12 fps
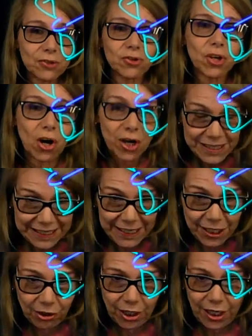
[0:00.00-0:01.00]
are
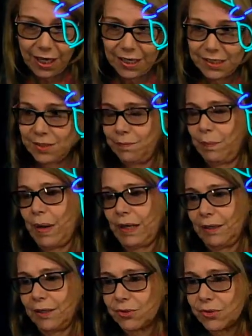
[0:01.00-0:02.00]
delocalized, pi
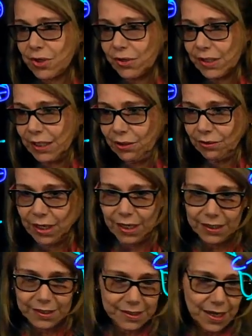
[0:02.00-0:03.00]
electrons are
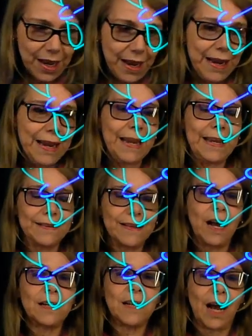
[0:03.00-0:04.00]
delocalized, and
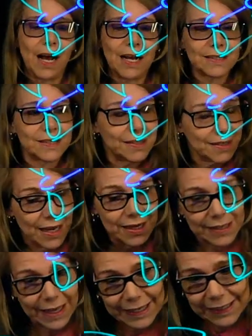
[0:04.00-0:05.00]
that causes
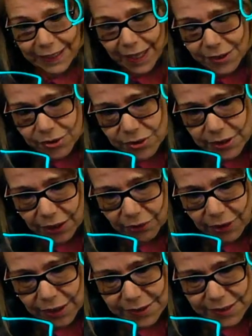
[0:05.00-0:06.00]
electron
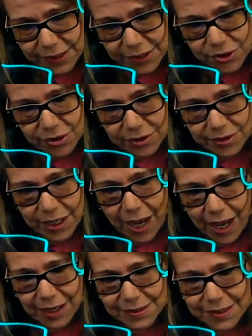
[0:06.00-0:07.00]
delocalization,
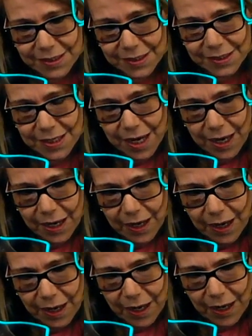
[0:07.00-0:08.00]
causes,
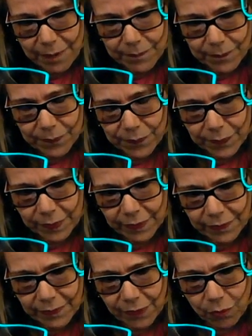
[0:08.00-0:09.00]
so I'm
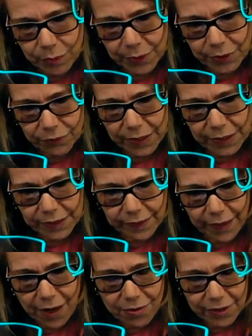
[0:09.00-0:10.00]
going to write it
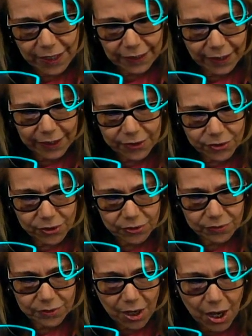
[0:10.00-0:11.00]
down,
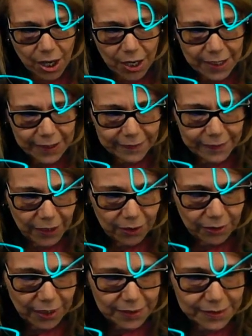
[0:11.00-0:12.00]
electron
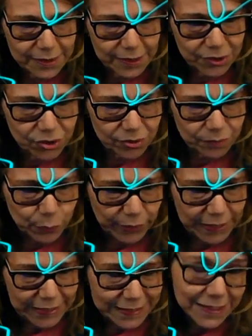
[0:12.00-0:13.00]
delocalization
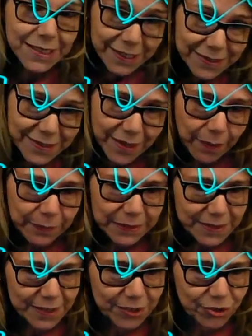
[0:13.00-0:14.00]
brings
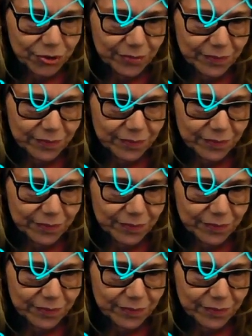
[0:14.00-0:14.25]
stabilization.